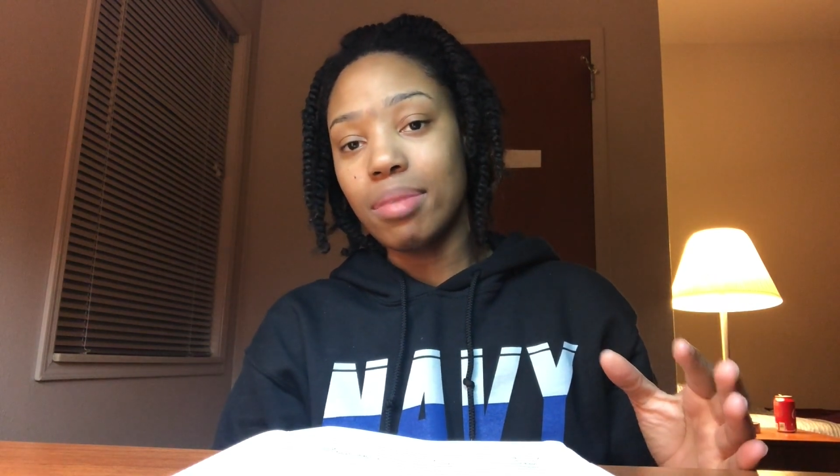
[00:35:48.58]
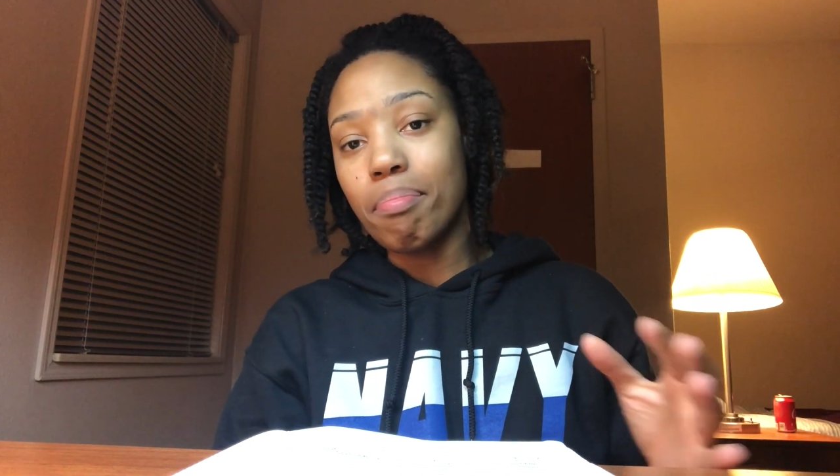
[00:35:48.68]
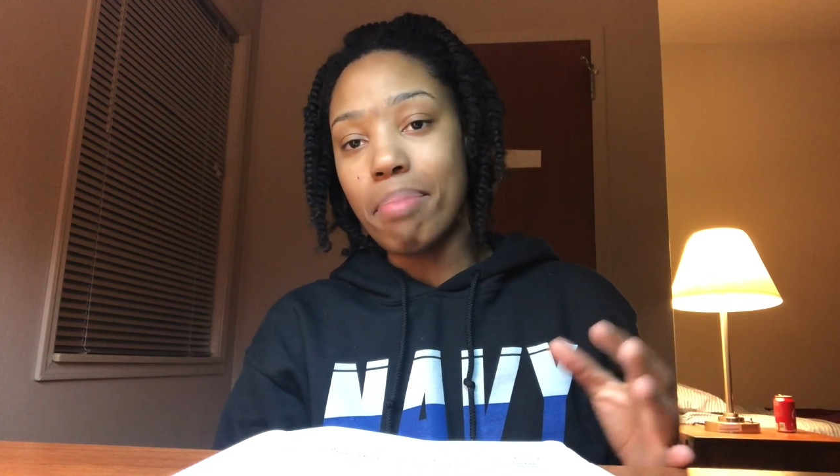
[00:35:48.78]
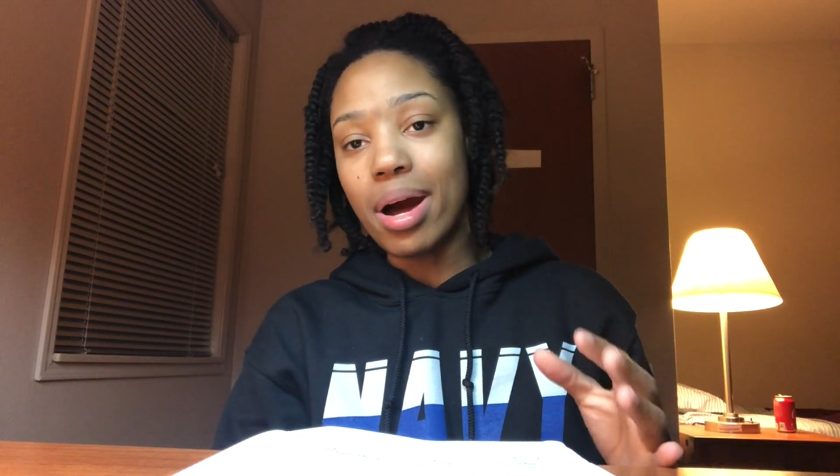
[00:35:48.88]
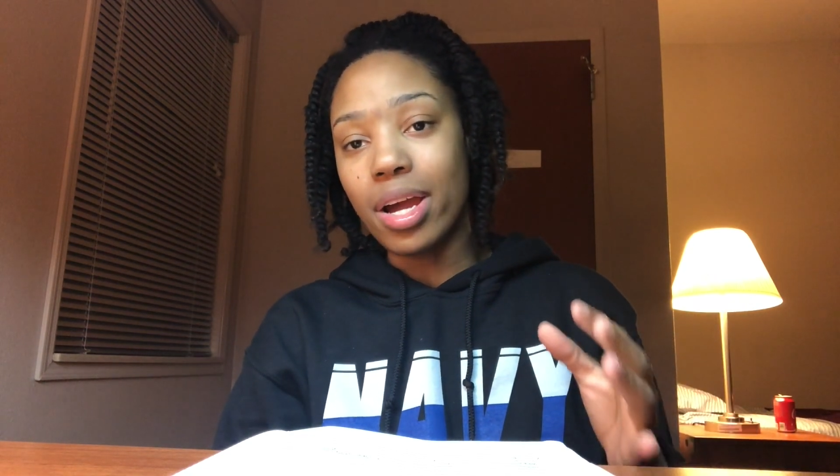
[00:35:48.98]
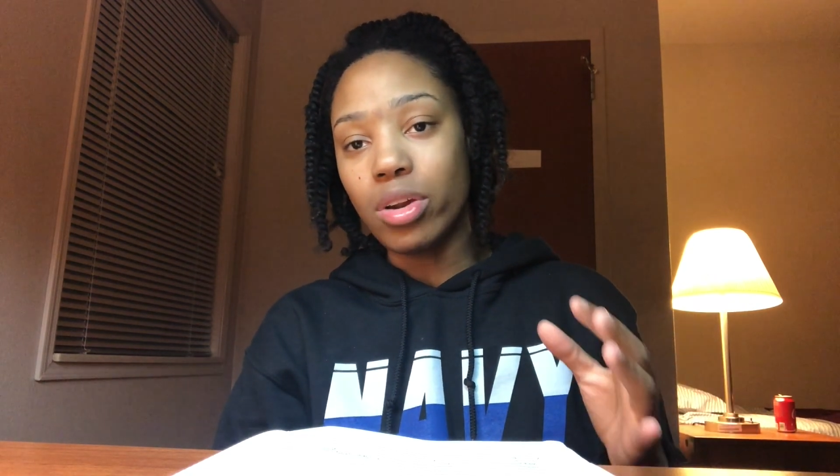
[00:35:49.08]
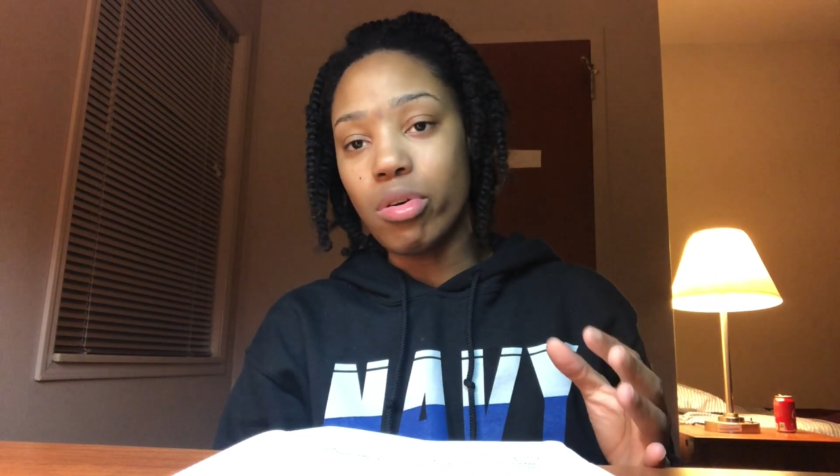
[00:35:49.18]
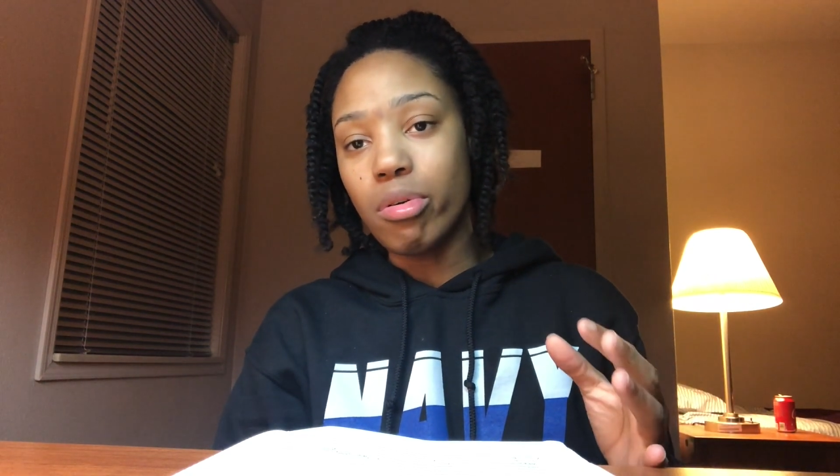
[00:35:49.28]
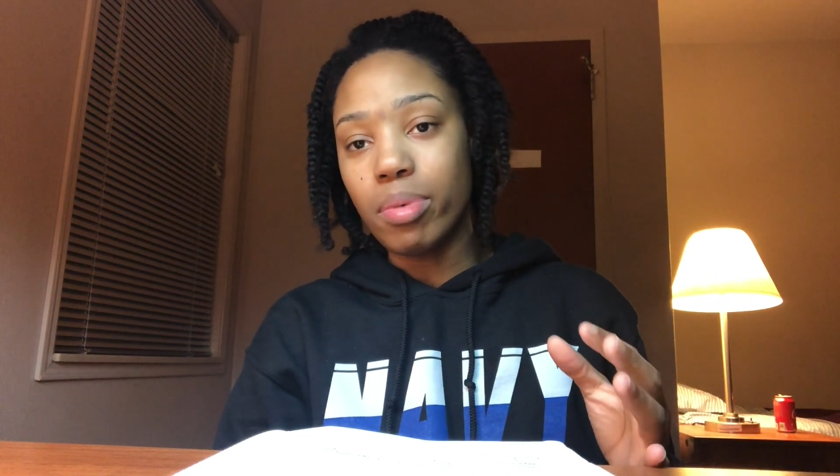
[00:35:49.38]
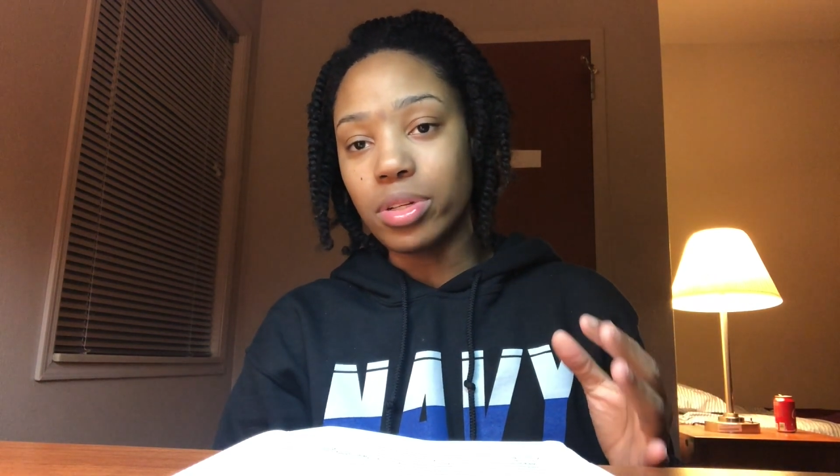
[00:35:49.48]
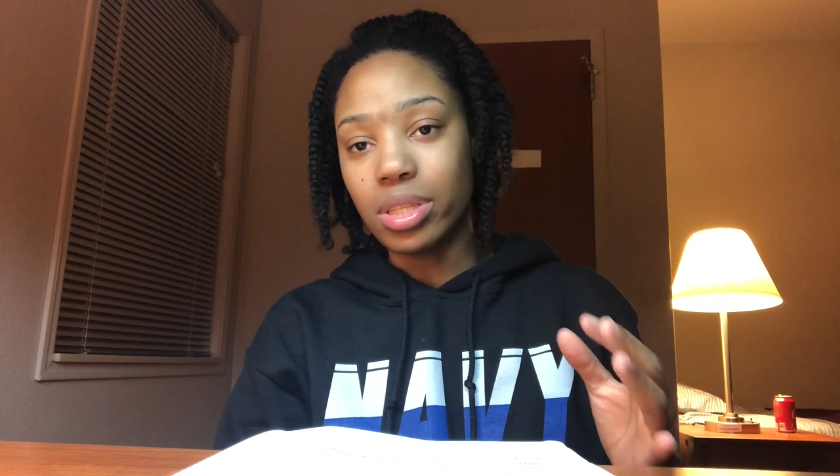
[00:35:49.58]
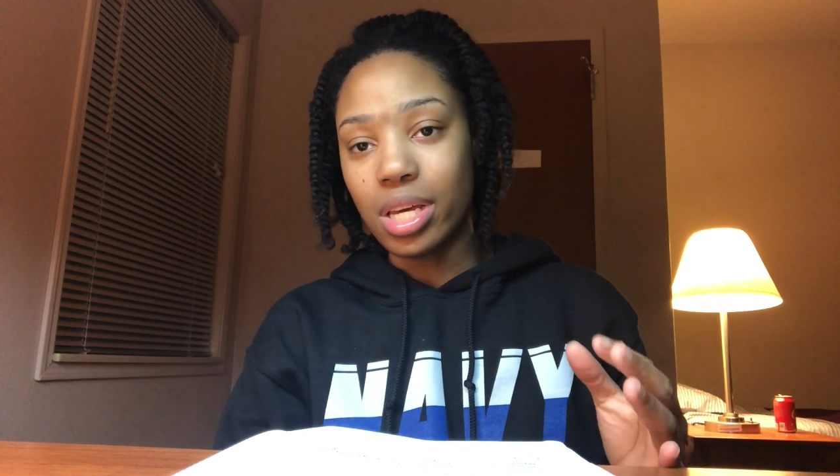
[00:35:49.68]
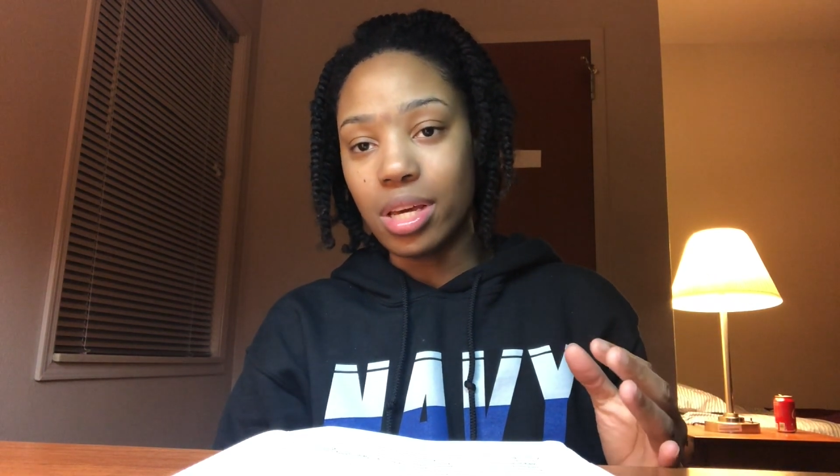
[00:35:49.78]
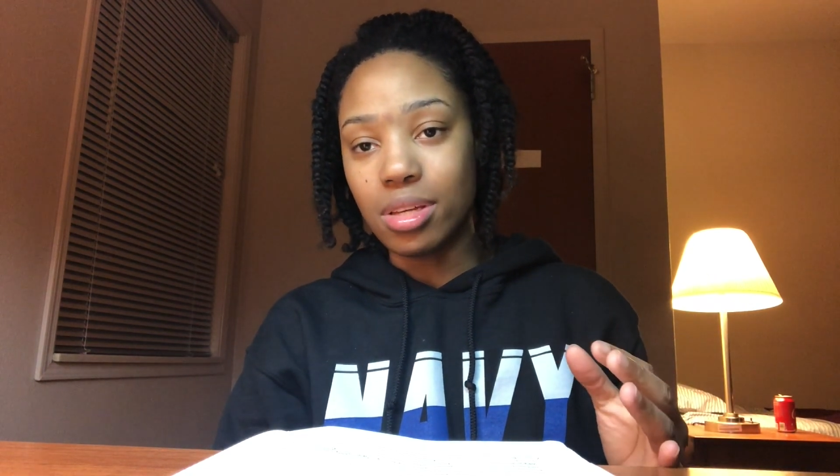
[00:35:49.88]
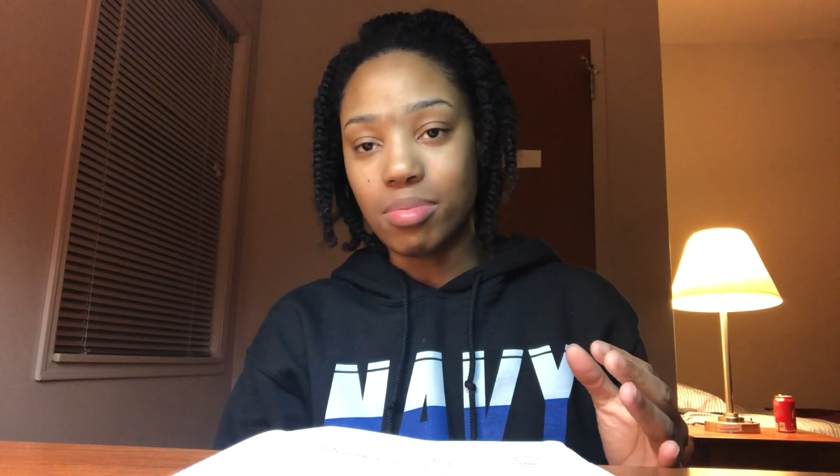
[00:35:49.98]
buying a whole bunch of
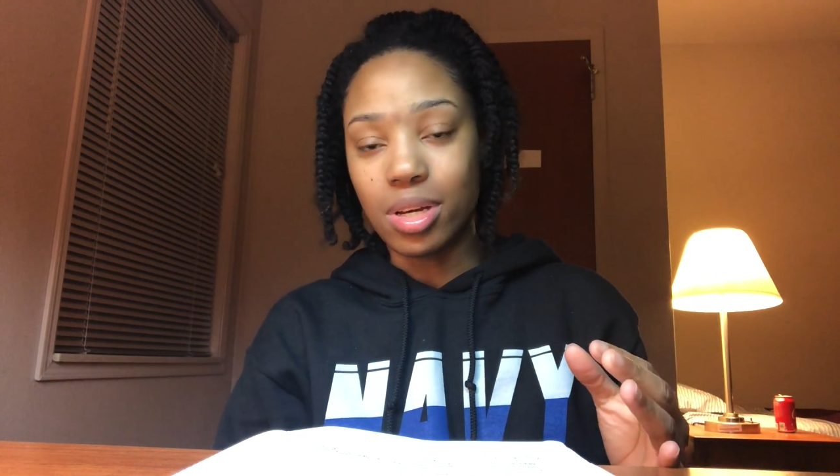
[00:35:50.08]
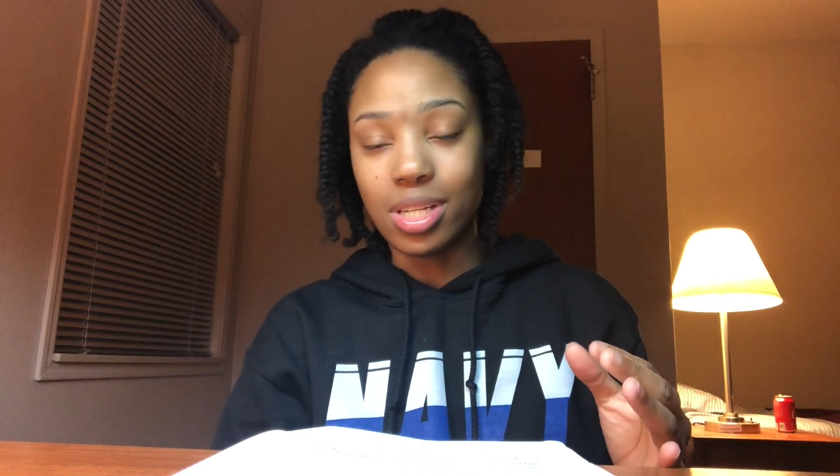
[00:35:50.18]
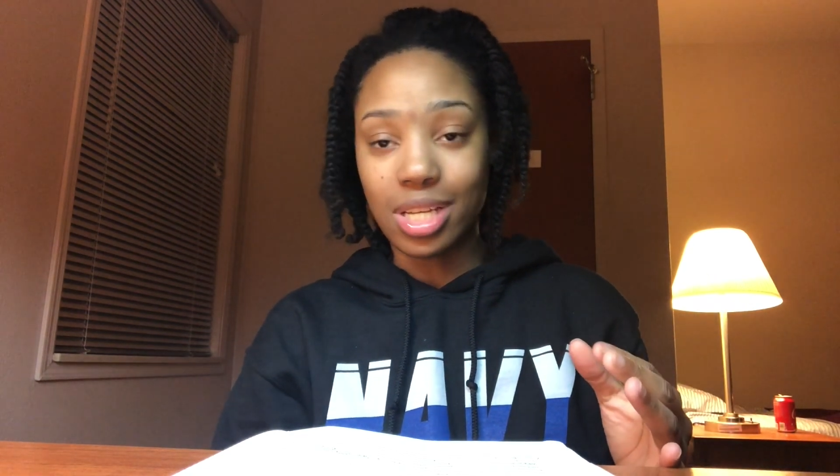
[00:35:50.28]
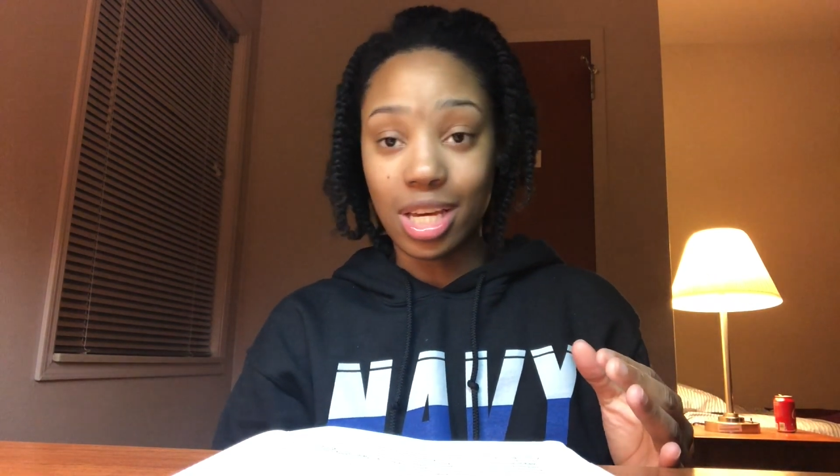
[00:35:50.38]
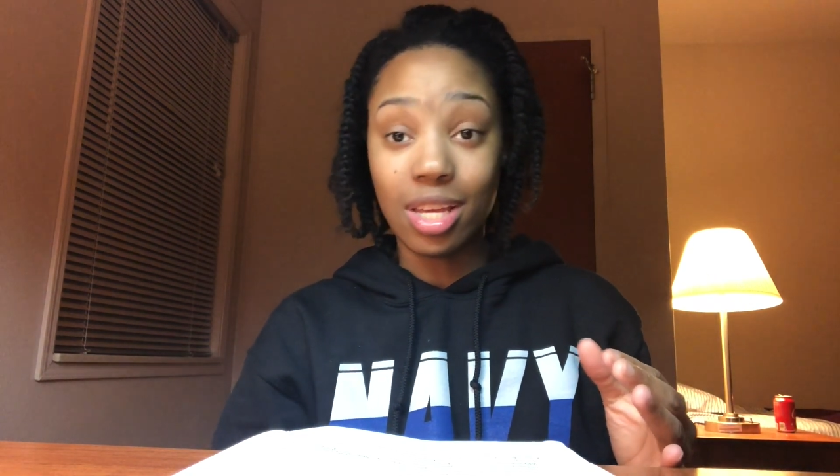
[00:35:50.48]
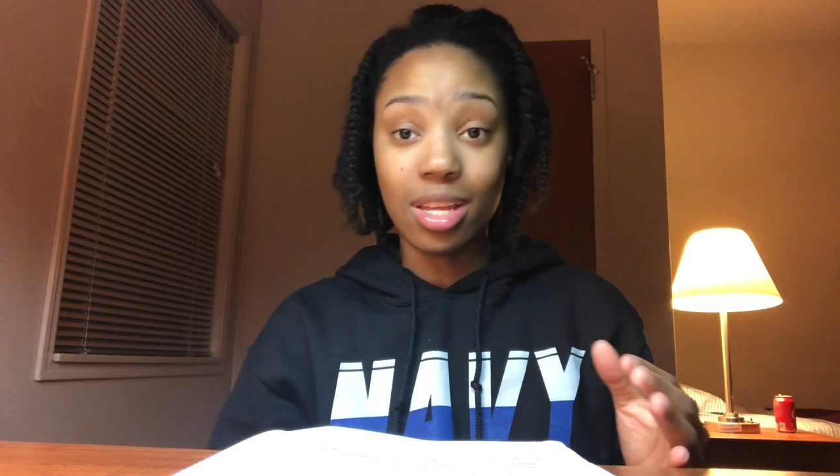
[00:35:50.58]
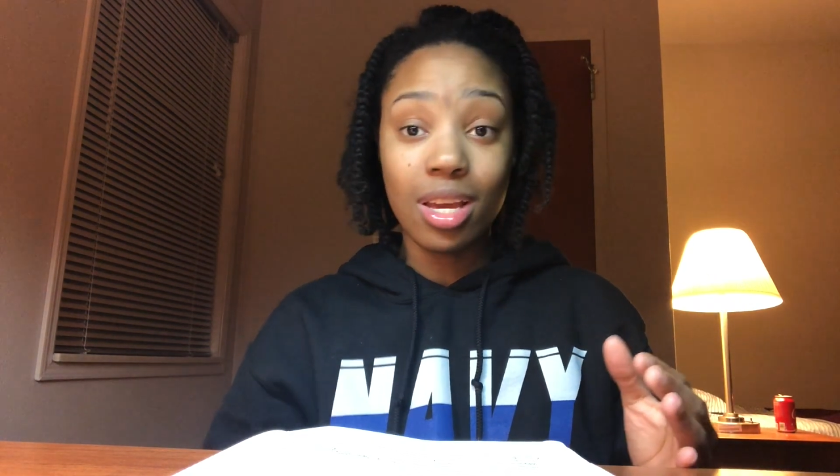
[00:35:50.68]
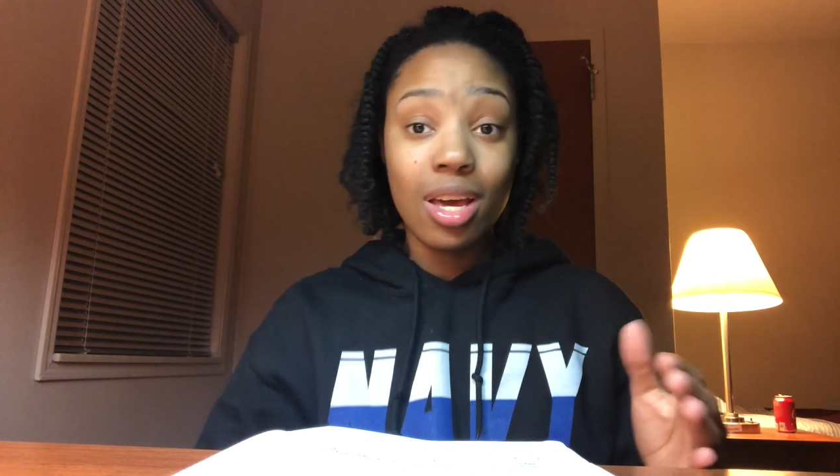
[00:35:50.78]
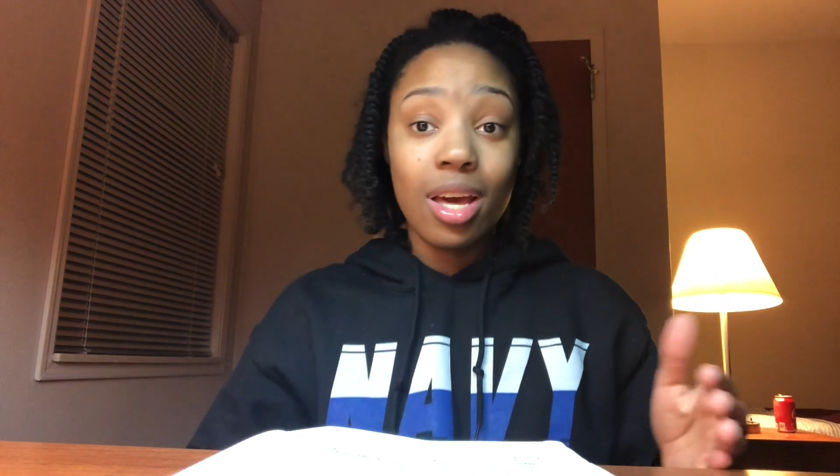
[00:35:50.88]
things, because again,